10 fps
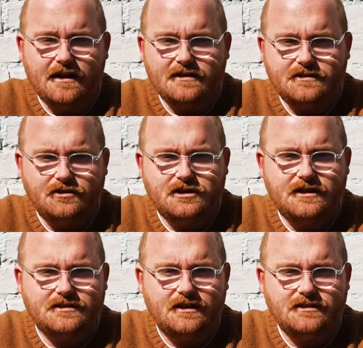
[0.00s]
So
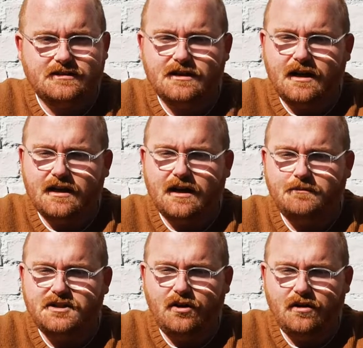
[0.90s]
Jesus
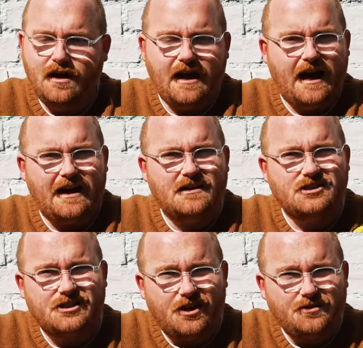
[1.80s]
comes along and
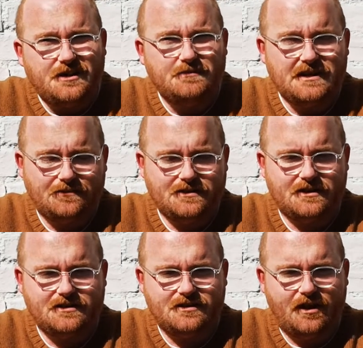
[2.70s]
shows himself to the
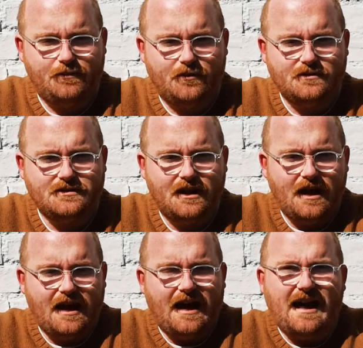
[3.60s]
disciples.
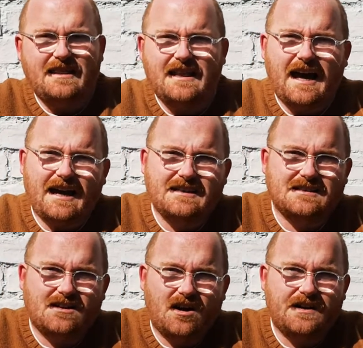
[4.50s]
And that is the
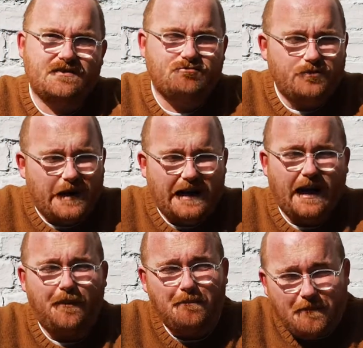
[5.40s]
kind of really
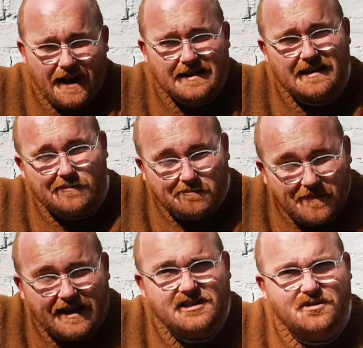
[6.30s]
amazing,
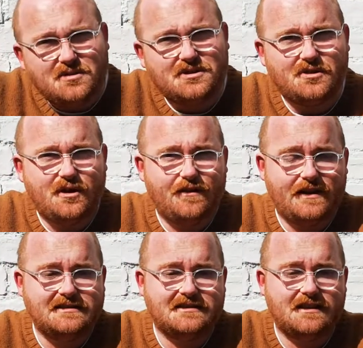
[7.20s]
magical story of
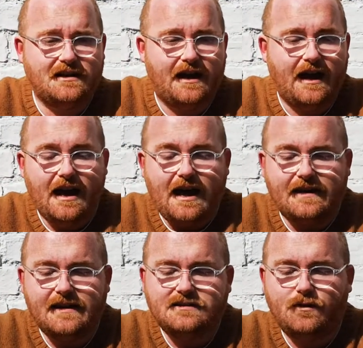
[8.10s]
Easter Sunday.
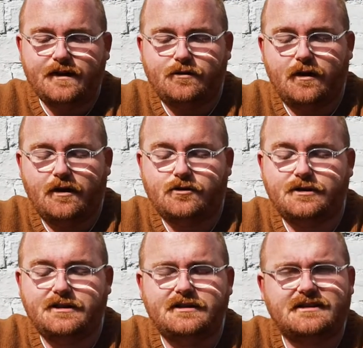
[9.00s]
And that's why
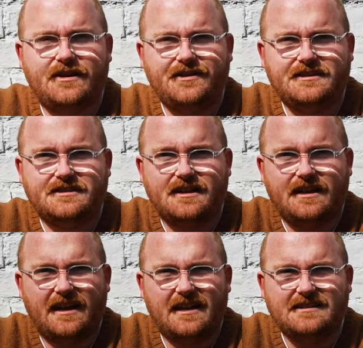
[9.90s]
Christians say on Easter
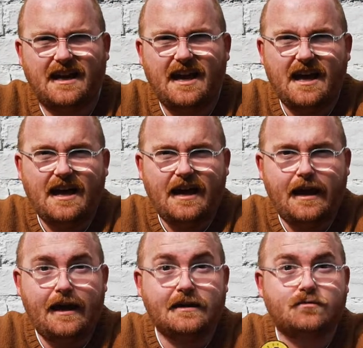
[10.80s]
Sunday, they say,
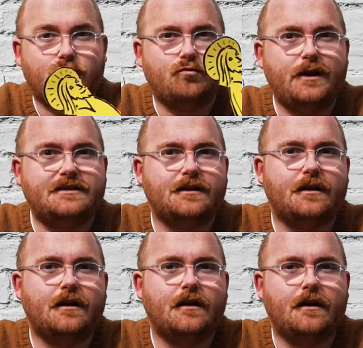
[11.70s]
he is risen
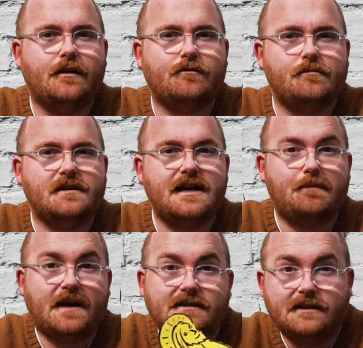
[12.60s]
from the dead,
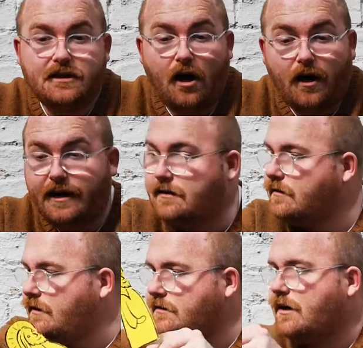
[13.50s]
because he died
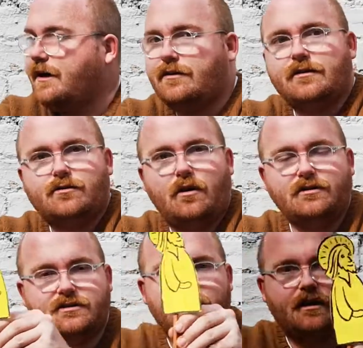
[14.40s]
on the
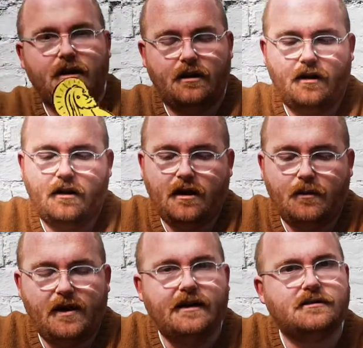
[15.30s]
cross, he
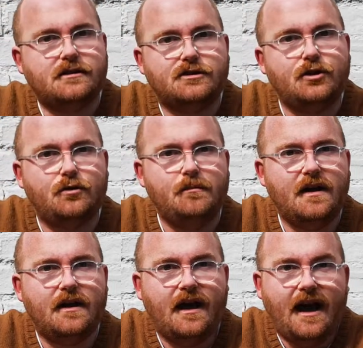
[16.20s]
went into the tomb,
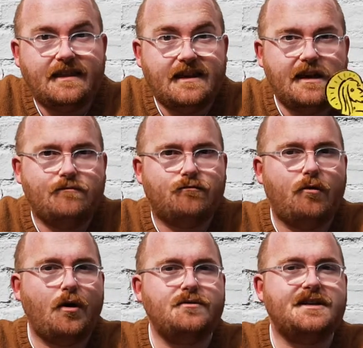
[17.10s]
and then he
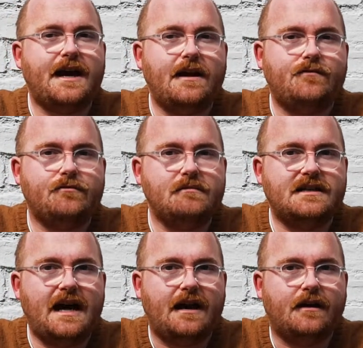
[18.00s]
rose again from the
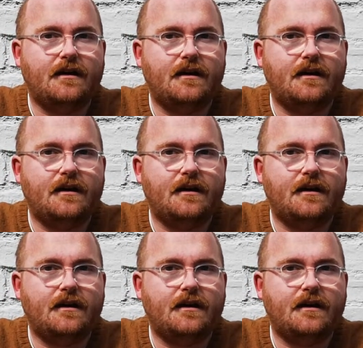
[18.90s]
dead.